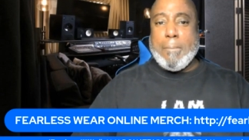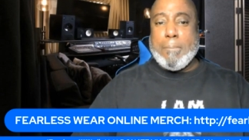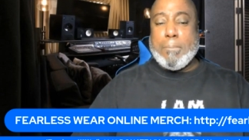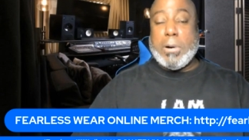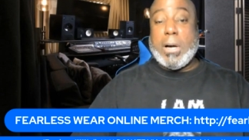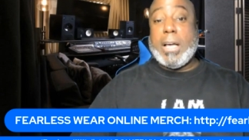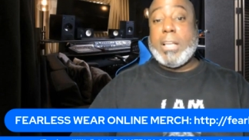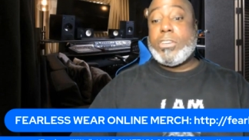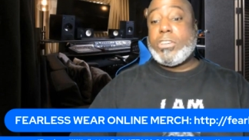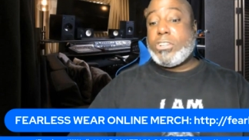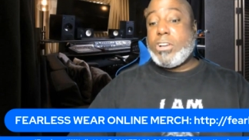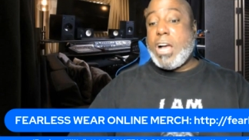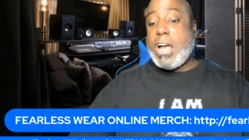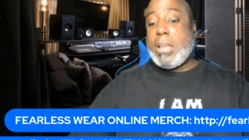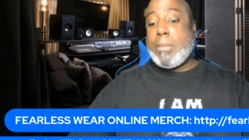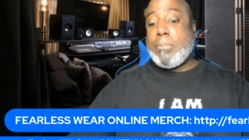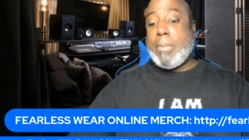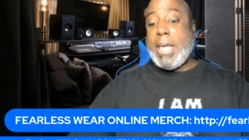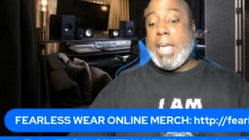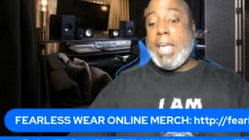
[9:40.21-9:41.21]
But
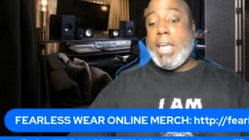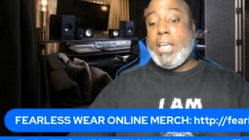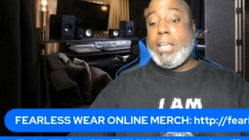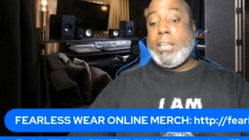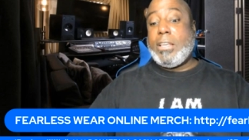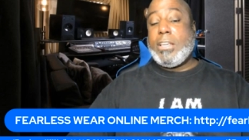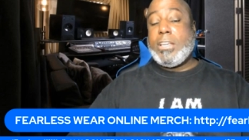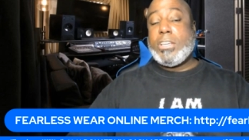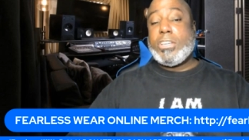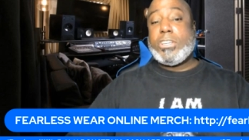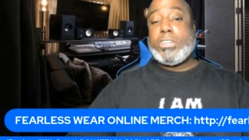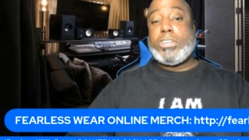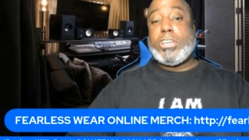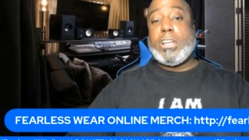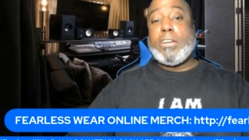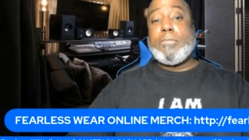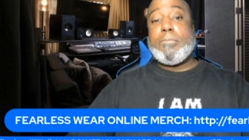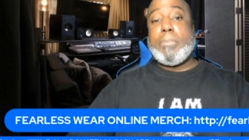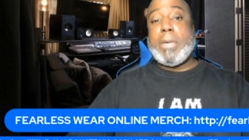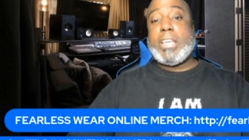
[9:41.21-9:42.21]
Charlemagne should
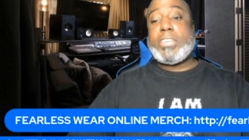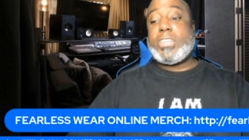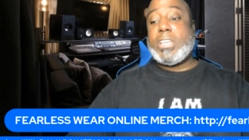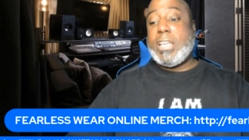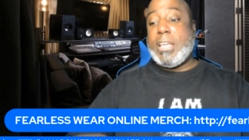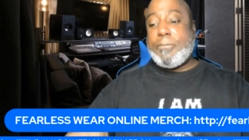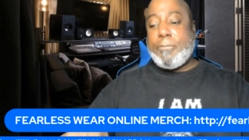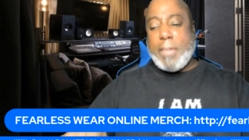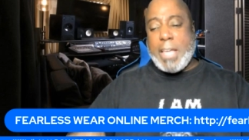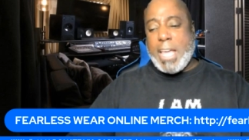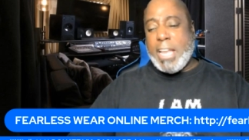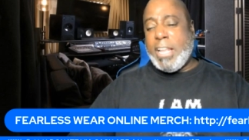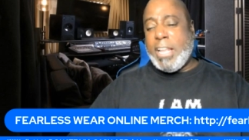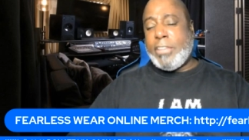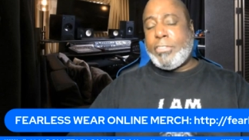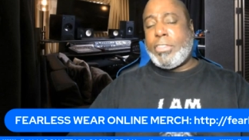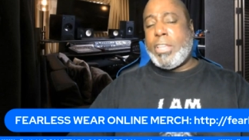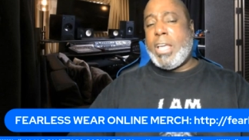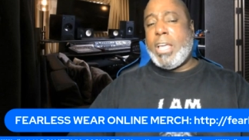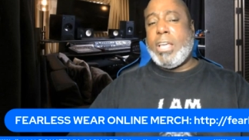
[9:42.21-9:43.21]
have mentioned, if
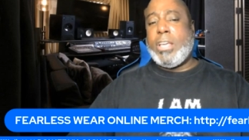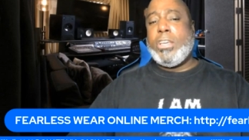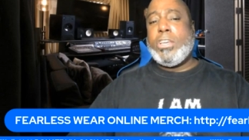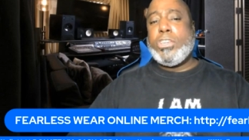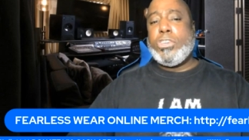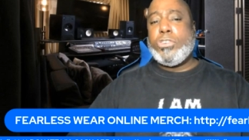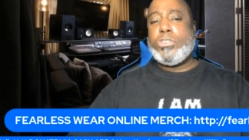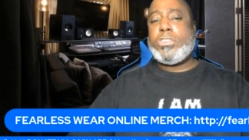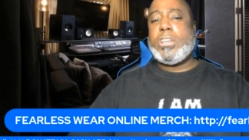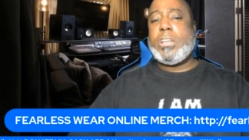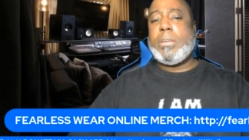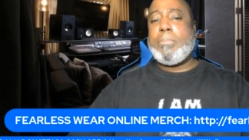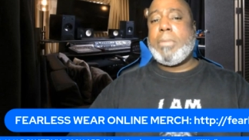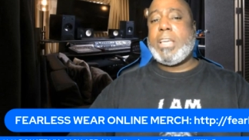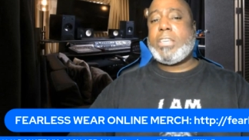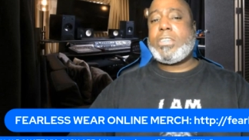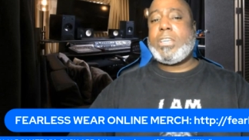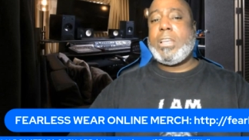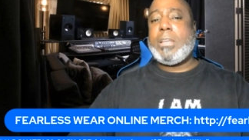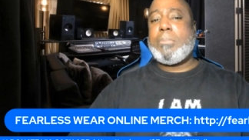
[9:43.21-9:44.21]
anything, you should have
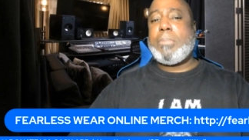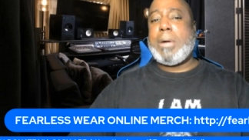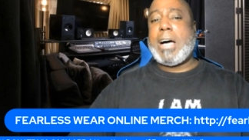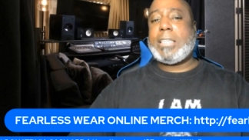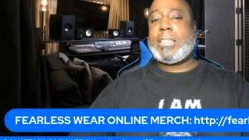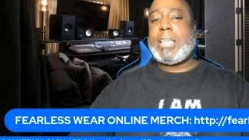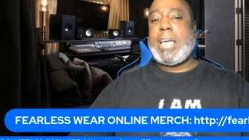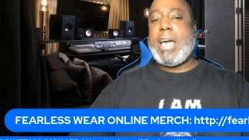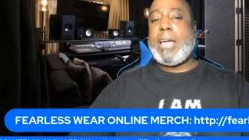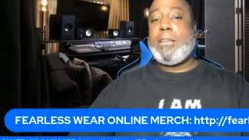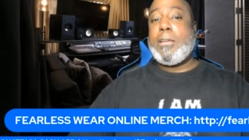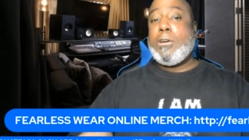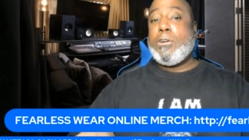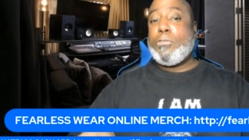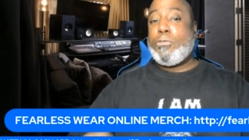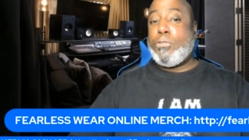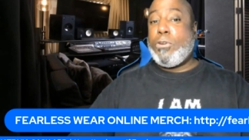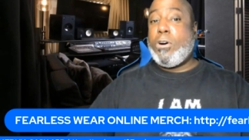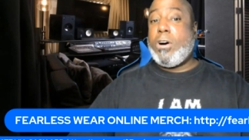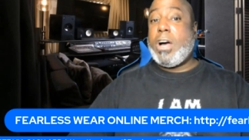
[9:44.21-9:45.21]
mentioned about that
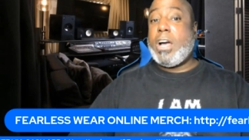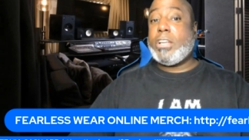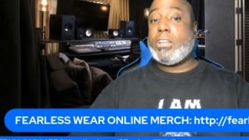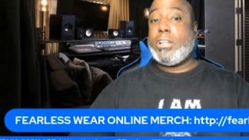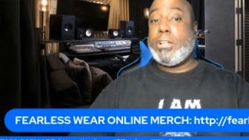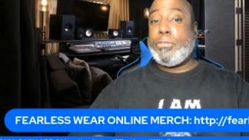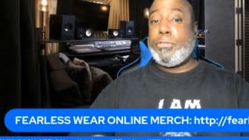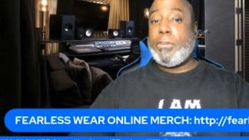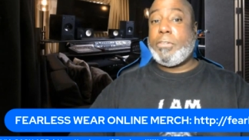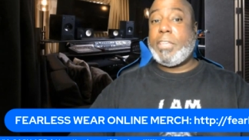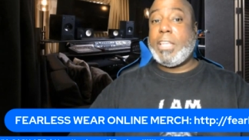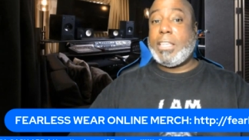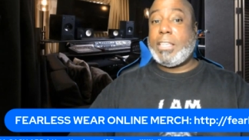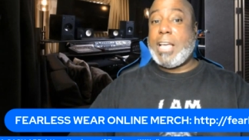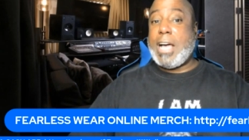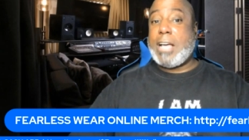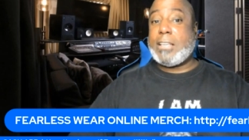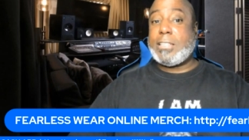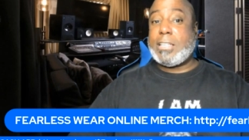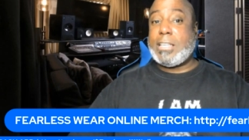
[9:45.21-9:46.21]
$450,000,
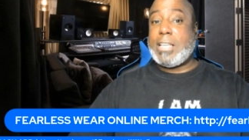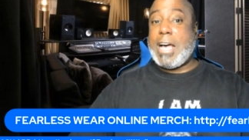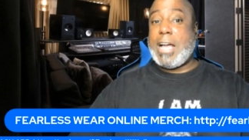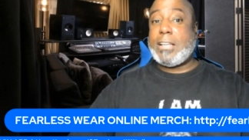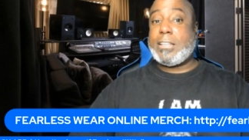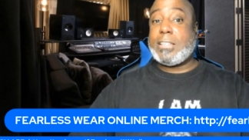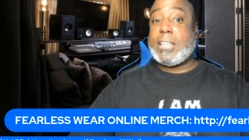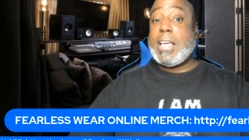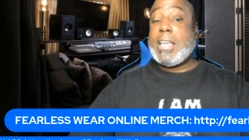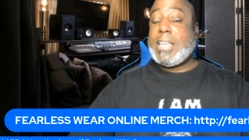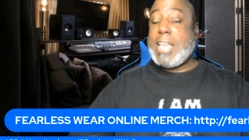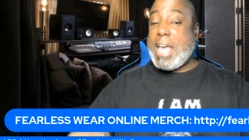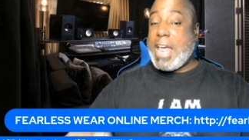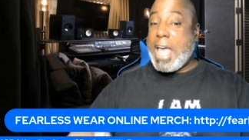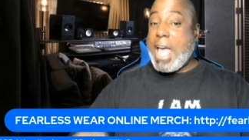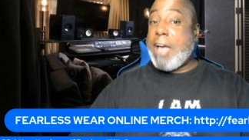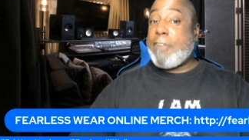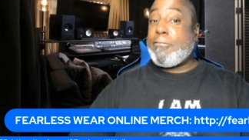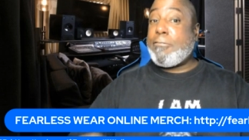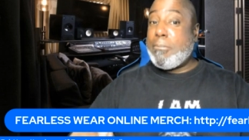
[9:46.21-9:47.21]
that
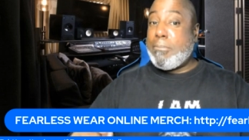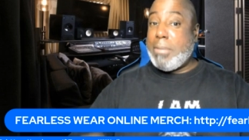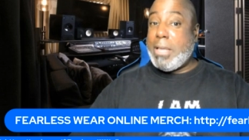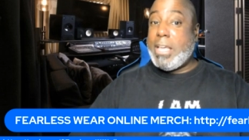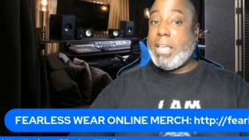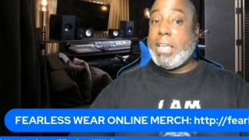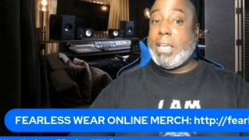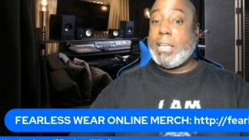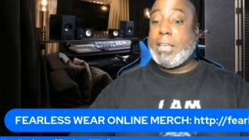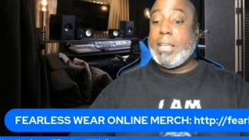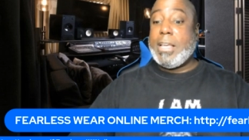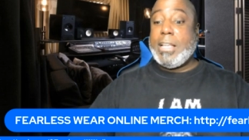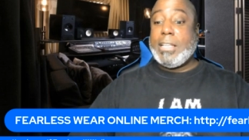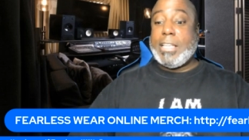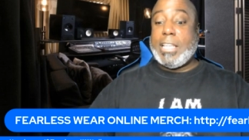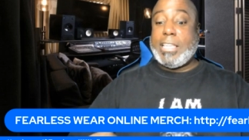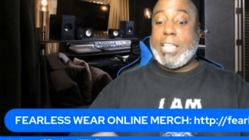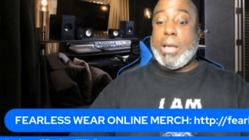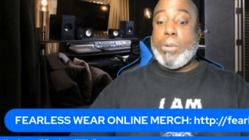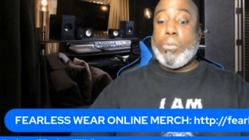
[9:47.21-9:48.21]
$500,000
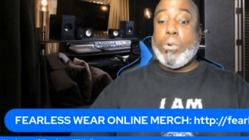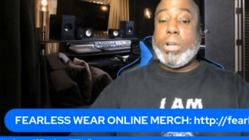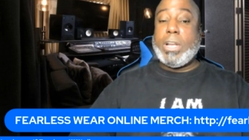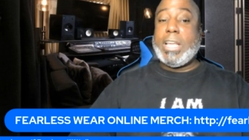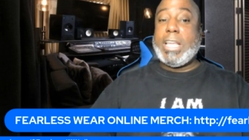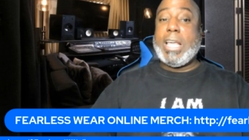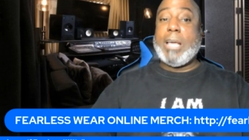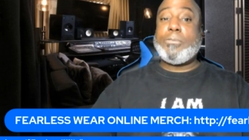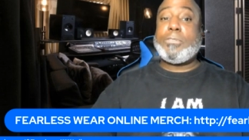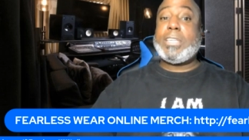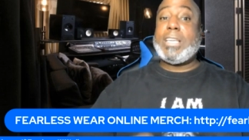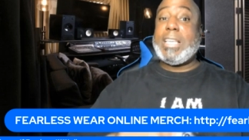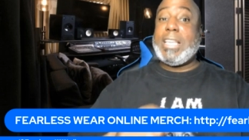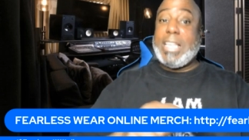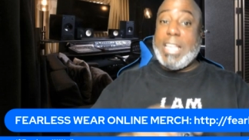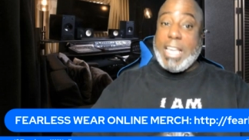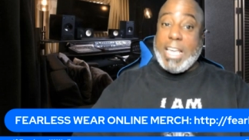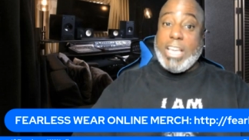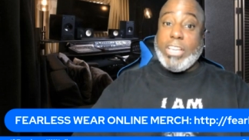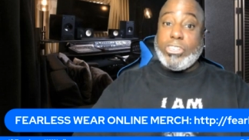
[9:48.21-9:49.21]
that they want to give to
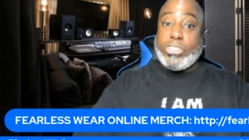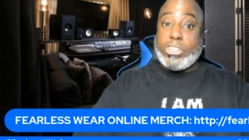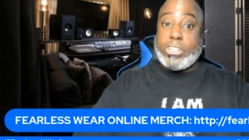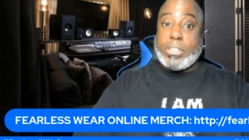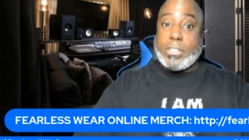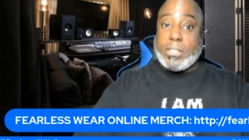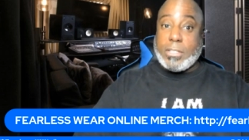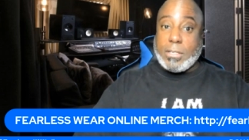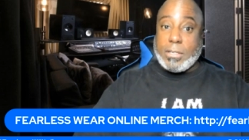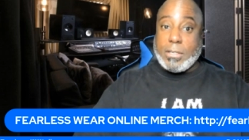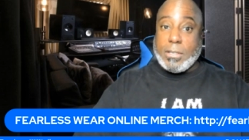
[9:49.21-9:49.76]
each